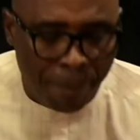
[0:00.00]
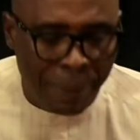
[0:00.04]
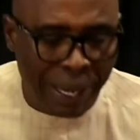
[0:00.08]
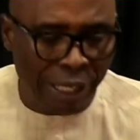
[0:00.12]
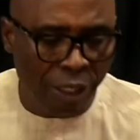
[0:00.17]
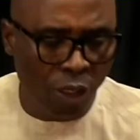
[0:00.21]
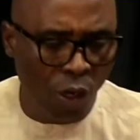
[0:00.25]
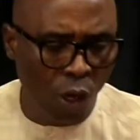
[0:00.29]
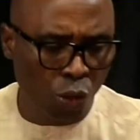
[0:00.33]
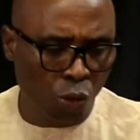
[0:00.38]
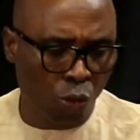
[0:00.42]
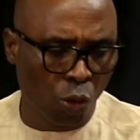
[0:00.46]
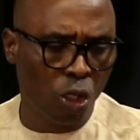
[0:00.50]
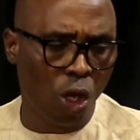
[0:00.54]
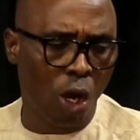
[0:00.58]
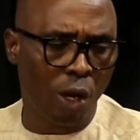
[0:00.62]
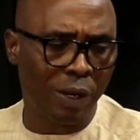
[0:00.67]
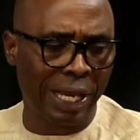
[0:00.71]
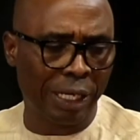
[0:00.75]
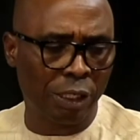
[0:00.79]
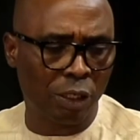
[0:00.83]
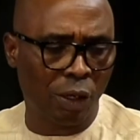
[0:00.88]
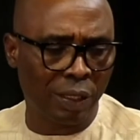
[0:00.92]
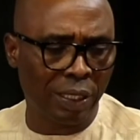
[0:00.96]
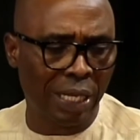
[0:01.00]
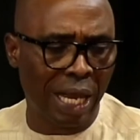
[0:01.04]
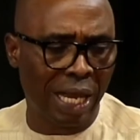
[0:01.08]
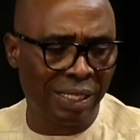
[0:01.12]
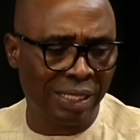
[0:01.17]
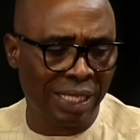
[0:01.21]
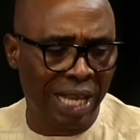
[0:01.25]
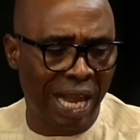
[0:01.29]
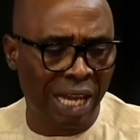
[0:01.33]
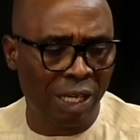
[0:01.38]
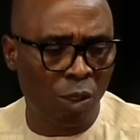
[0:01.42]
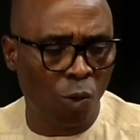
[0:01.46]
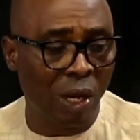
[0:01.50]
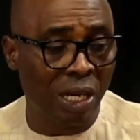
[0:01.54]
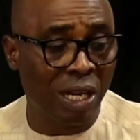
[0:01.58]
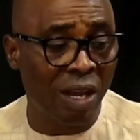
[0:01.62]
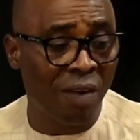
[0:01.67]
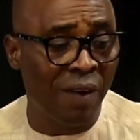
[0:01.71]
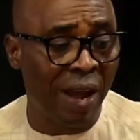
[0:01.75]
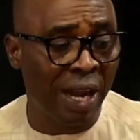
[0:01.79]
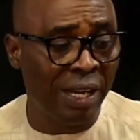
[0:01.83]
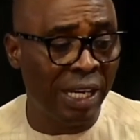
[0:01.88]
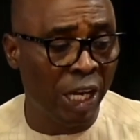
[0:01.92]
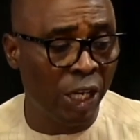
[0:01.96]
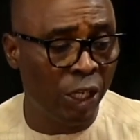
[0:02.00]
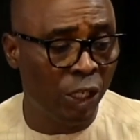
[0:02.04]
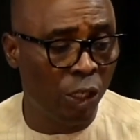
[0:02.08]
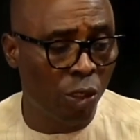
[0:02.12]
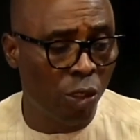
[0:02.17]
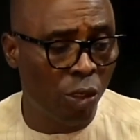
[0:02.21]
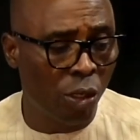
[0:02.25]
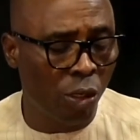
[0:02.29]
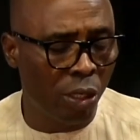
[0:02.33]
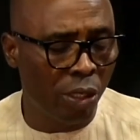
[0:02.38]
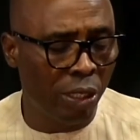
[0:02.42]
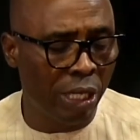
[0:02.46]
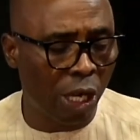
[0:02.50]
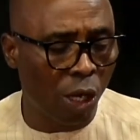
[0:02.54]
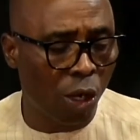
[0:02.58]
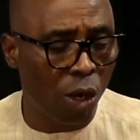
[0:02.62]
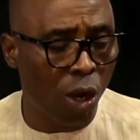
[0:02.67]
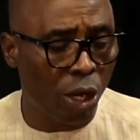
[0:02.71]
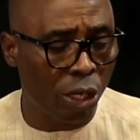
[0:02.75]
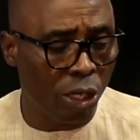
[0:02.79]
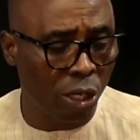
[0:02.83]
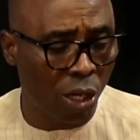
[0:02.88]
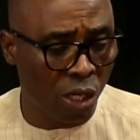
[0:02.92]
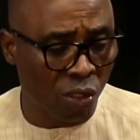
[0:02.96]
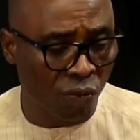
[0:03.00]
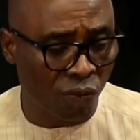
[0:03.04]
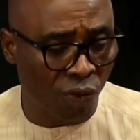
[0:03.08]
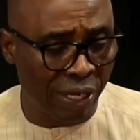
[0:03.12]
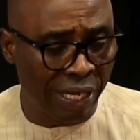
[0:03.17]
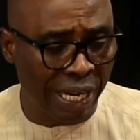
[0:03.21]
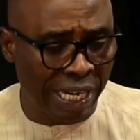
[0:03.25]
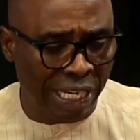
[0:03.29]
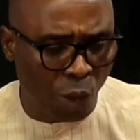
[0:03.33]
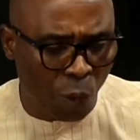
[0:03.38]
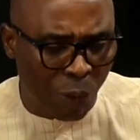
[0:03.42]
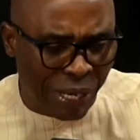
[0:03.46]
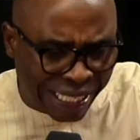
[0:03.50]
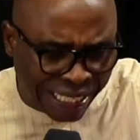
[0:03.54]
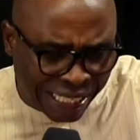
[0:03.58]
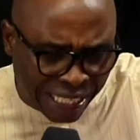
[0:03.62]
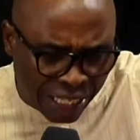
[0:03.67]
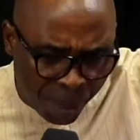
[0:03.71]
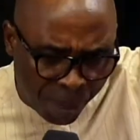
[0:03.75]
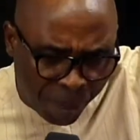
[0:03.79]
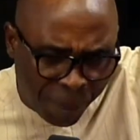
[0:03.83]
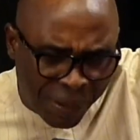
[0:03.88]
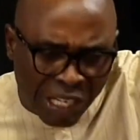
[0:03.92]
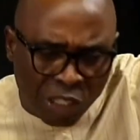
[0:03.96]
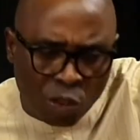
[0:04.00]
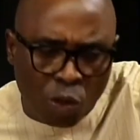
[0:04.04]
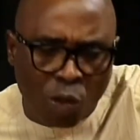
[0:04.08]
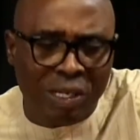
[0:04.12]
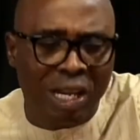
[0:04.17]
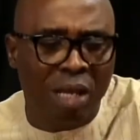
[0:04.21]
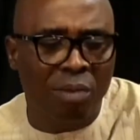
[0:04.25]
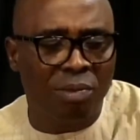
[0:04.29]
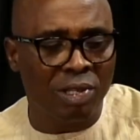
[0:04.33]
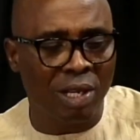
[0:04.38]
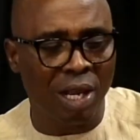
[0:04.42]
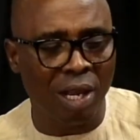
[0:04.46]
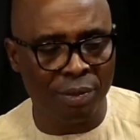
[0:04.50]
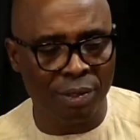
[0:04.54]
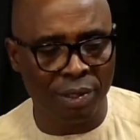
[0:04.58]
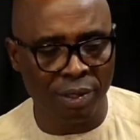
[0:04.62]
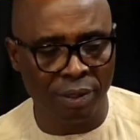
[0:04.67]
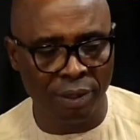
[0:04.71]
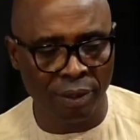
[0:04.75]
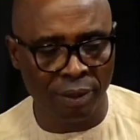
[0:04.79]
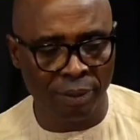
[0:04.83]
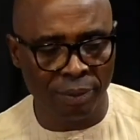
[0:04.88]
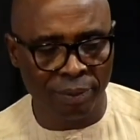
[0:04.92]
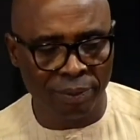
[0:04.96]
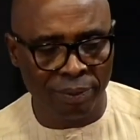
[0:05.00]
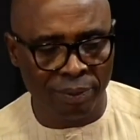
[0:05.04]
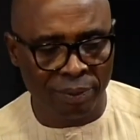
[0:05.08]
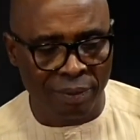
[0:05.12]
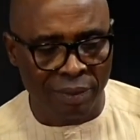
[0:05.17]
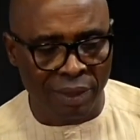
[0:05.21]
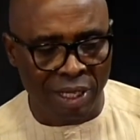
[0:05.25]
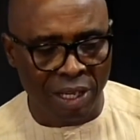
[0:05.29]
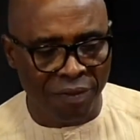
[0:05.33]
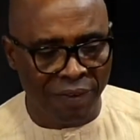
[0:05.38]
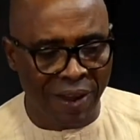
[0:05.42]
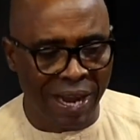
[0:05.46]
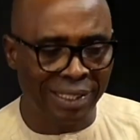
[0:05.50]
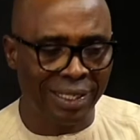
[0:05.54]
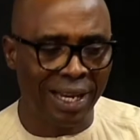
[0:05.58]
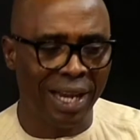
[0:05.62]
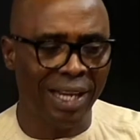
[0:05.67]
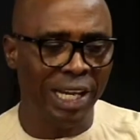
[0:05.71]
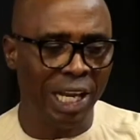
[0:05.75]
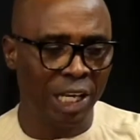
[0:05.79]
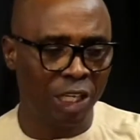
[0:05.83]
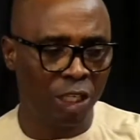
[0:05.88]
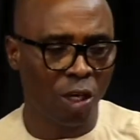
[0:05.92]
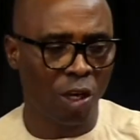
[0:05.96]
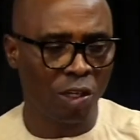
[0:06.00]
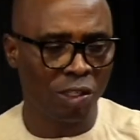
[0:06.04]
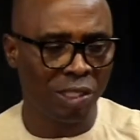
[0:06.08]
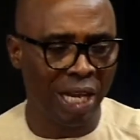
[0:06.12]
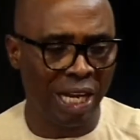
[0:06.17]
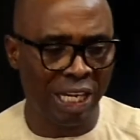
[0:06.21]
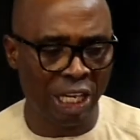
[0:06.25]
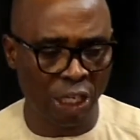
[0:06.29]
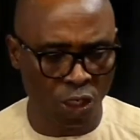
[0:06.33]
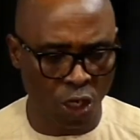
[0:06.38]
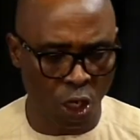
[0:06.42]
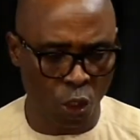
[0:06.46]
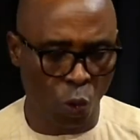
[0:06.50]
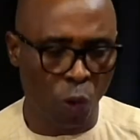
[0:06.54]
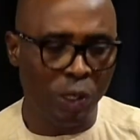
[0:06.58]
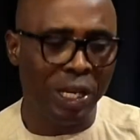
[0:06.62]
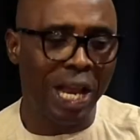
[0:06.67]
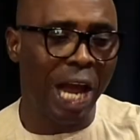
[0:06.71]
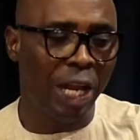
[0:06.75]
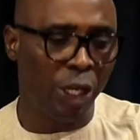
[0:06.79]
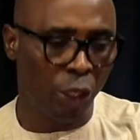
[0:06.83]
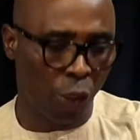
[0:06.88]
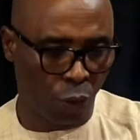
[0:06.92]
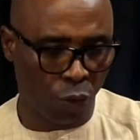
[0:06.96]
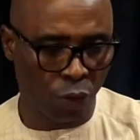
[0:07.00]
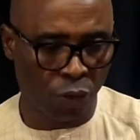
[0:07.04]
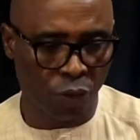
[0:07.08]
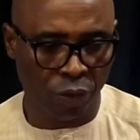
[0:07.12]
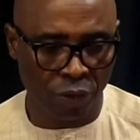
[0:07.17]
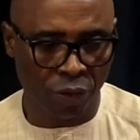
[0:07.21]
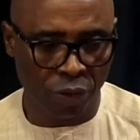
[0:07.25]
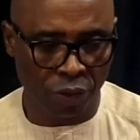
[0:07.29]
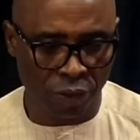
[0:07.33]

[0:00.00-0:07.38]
But those who don't recognize that, whatever they, they, God does for them, they will keep it to themselves. If I tell the church now, the church will not know.